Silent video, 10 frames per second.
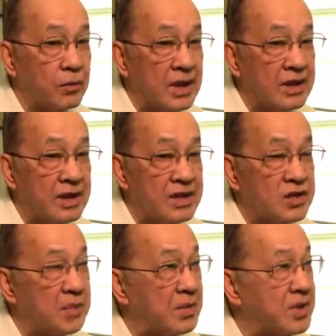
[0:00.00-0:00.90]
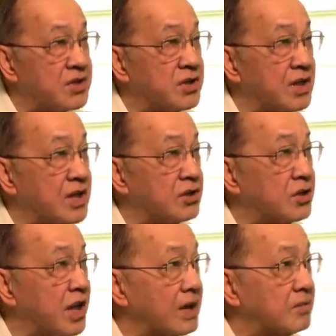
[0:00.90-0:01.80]
What that is, maybe it's in the
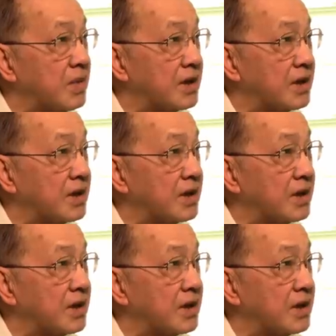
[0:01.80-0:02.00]
internet,